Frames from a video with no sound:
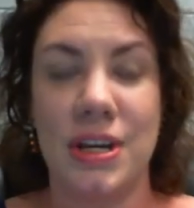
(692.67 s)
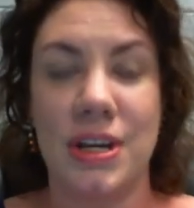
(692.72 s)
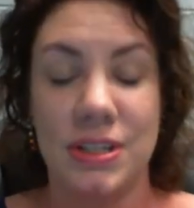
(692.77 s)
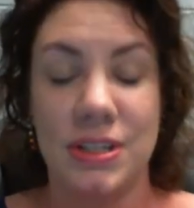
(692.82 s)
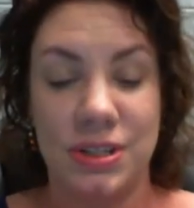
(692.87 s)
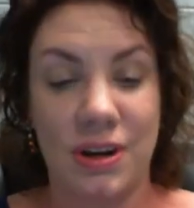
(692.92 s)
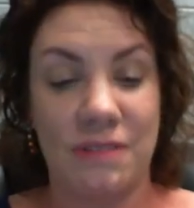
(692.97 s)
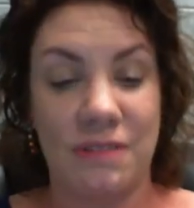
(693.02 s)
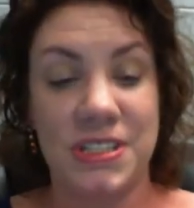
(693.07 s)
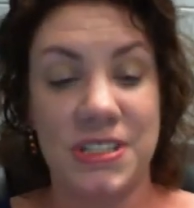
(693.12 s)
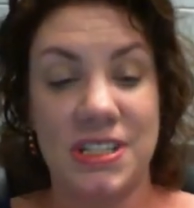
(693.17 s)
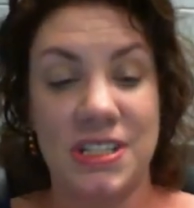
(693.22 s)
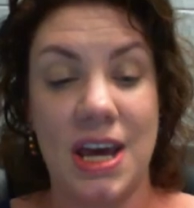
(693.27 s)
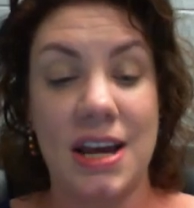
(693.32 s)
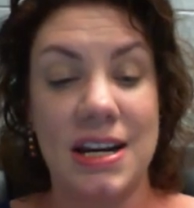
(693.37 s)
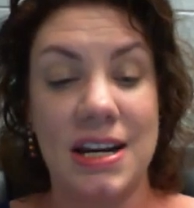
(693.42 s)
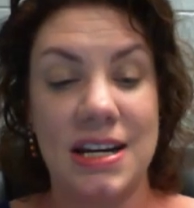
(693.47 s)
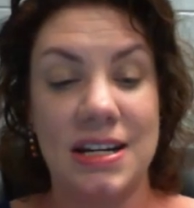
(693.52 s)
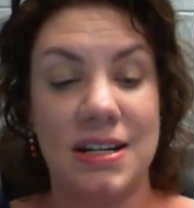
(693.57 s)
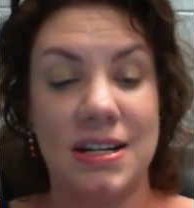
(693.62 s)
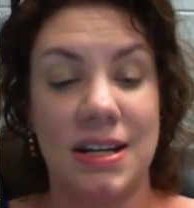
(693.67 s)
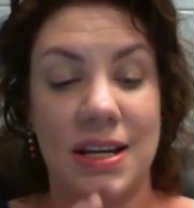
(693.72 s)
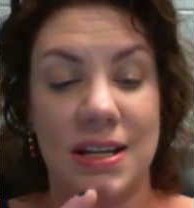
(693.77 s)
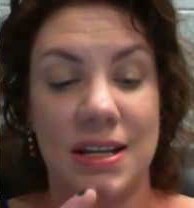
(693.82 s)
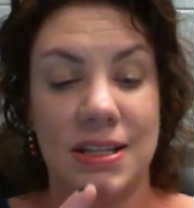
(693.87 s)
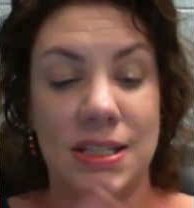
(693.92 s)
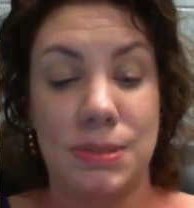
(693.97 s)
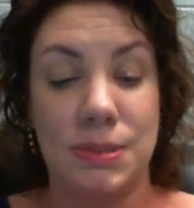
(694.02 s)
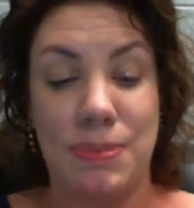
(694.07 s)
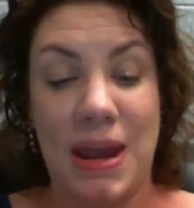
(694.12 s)
So I've studied
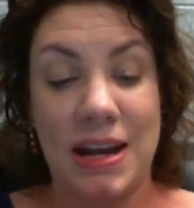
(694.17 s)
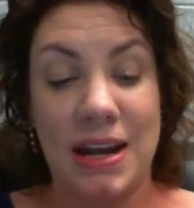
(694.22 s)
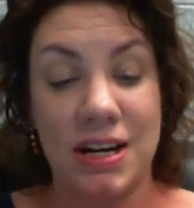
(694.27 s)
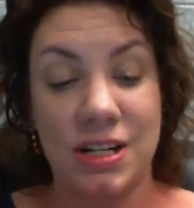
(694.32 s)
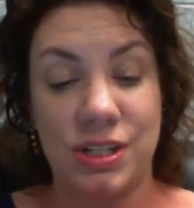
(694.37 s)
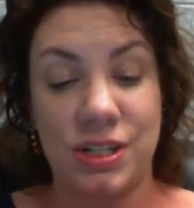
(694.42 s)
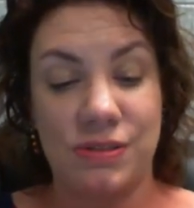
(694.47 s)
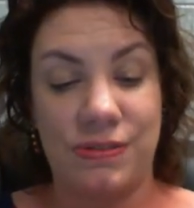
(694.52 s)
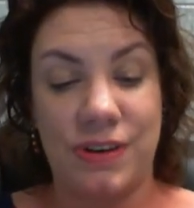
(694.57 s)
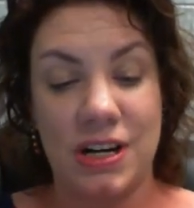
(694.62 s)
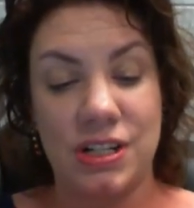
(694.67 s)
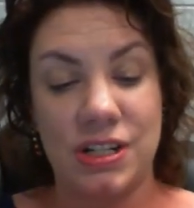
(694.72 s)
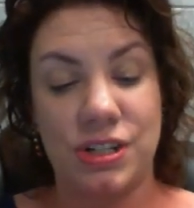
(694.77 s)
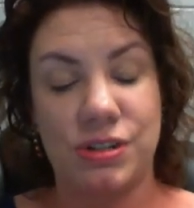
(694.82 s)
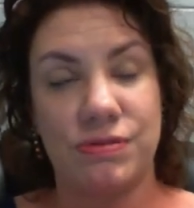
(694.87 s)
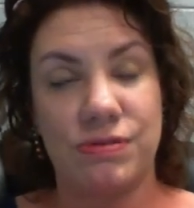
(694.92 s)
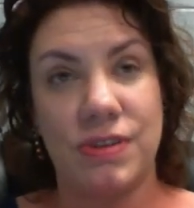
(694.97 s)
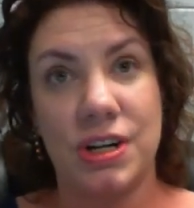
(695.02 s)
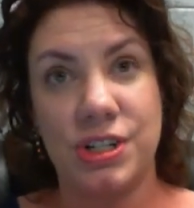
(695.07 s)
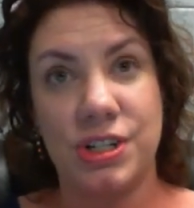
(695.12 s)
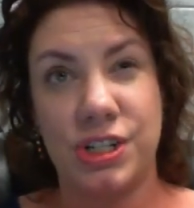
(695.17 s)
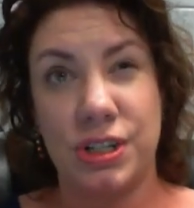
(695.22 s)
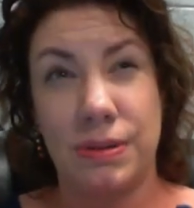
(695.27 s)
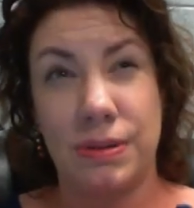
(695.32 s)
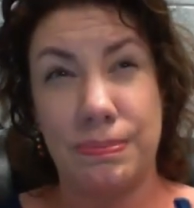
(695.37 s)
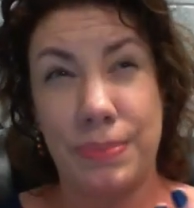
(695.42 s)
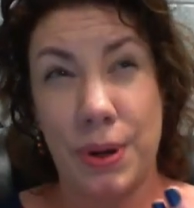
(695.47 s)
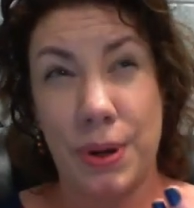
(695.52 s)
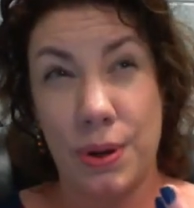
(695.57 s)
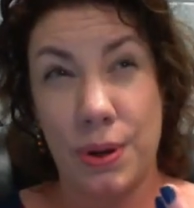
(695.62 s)
Spanish, French,
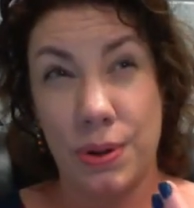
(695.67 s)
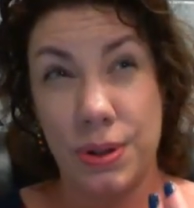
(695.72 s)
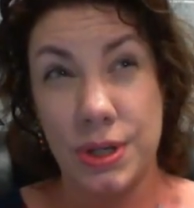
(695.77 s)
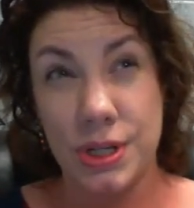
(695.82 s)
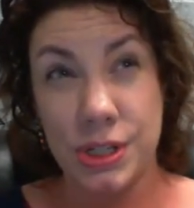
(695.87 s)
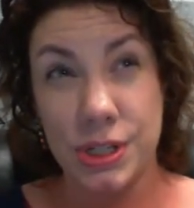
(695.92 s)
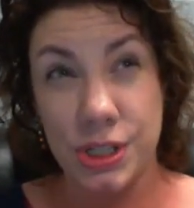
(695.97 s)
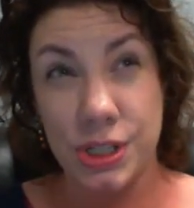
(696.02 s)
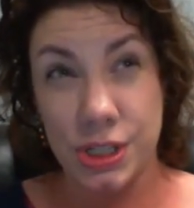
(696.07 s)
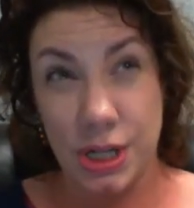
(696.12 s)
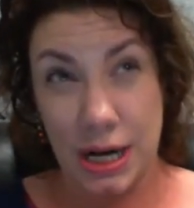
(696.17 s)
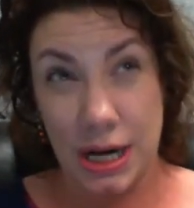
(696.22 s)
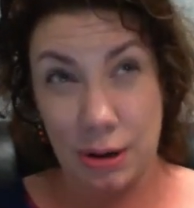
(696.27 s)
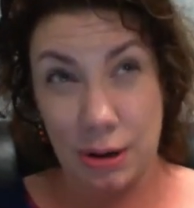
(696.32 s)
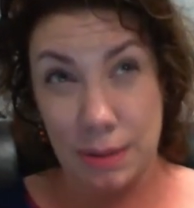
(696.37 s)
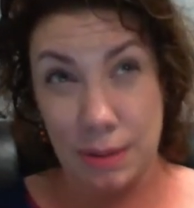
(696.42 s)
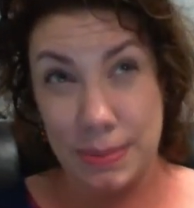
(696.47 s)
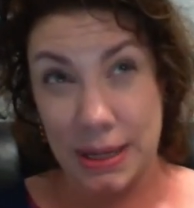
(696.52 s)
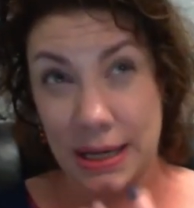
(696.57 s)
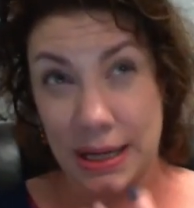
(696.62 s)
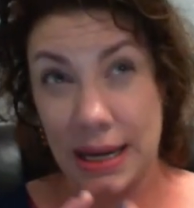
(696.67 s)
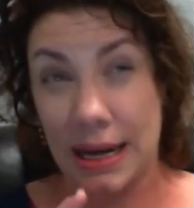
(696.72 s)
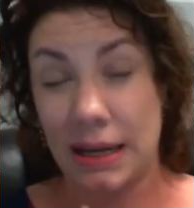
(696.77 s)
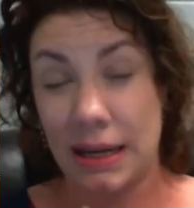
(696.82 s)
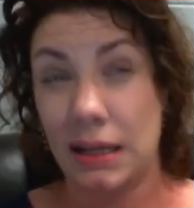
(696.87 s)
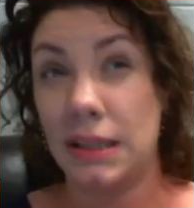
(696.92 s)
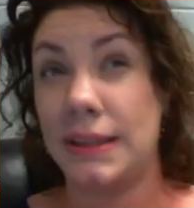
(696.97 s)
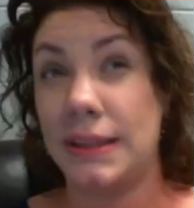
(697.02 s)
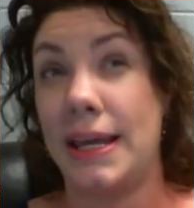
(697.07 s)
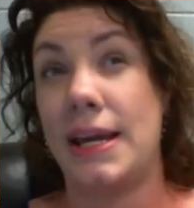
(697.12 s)
Russian, Polish, Arabic, and
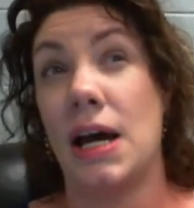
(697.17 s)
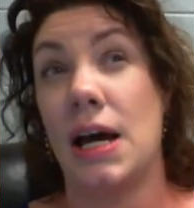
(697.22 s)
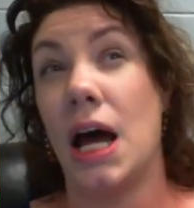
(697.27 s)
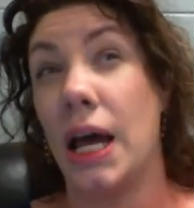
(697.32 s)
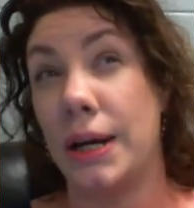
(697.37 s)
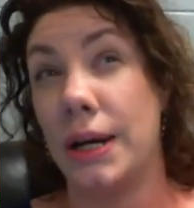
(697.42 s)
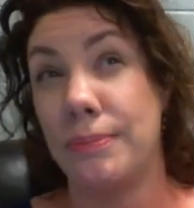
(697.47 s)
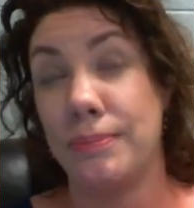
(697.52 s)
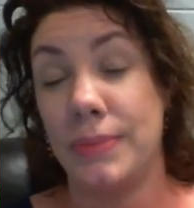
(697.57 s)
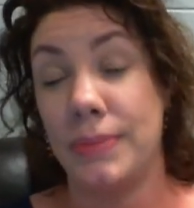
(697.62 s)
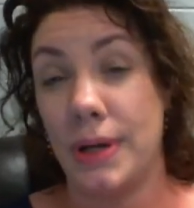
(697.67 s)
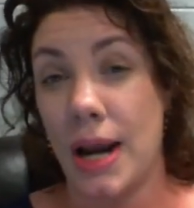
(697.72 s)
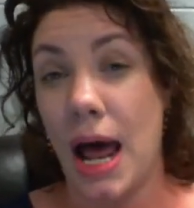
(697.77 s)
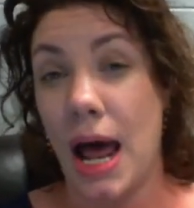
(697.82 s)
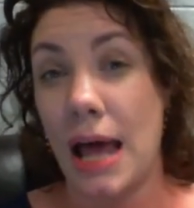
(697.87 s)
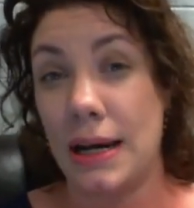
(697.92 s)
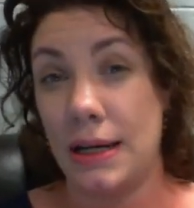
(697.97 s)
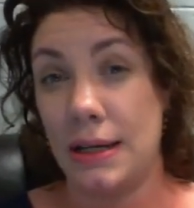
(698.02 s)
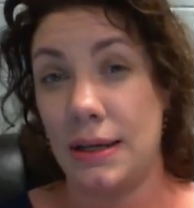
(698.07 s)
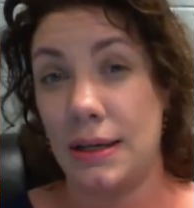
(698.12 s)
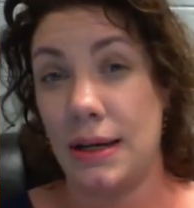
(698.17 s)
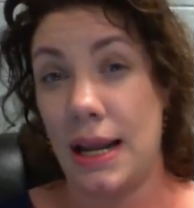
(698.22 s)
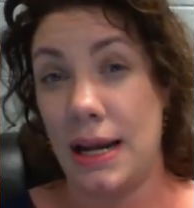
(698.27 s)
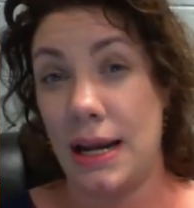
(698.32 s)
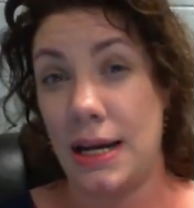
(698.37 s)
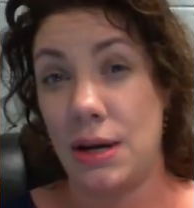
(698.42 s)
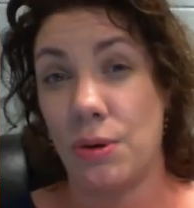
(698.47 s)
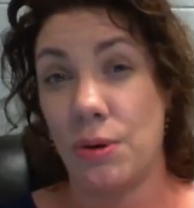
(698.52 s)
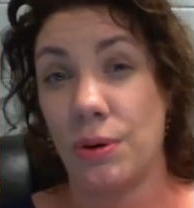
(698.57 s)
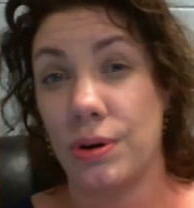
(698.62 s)
Klingon, not in
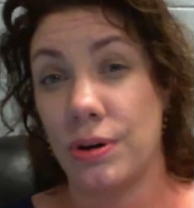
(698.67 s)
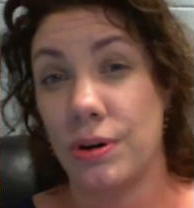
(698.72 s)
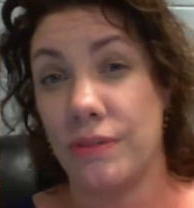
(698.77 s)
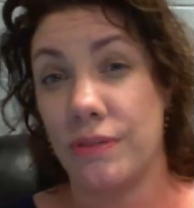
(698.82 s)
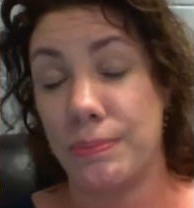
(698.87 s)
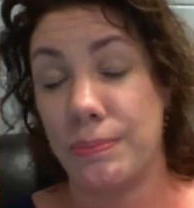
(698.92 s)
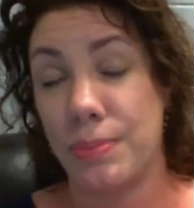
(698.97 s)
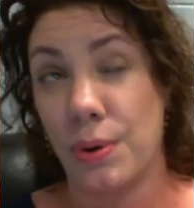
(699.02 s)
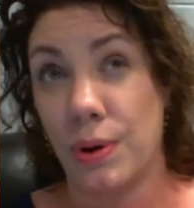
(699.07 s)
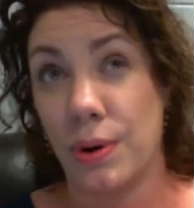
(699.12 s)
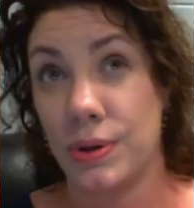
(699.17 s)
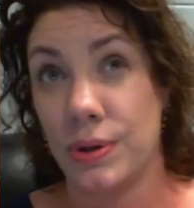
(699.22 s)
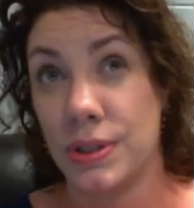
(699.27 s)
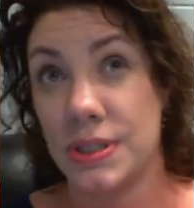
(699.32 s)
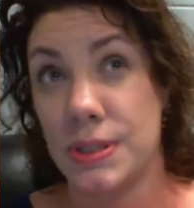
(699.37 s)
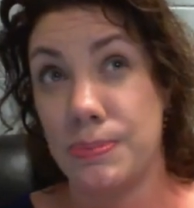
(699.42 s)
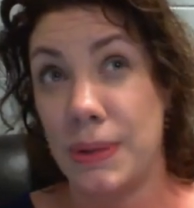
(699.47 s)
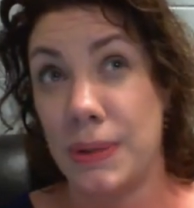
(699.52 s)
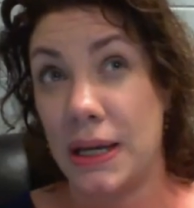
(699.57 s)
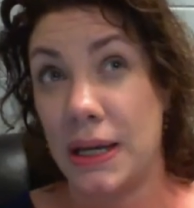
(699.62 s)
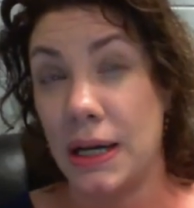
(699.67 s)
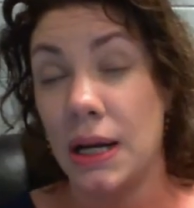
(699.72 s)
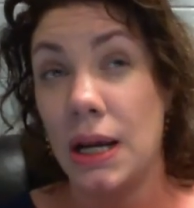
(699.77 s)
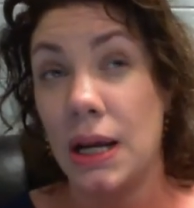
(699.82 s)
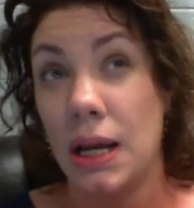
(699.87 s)
any order of importance, but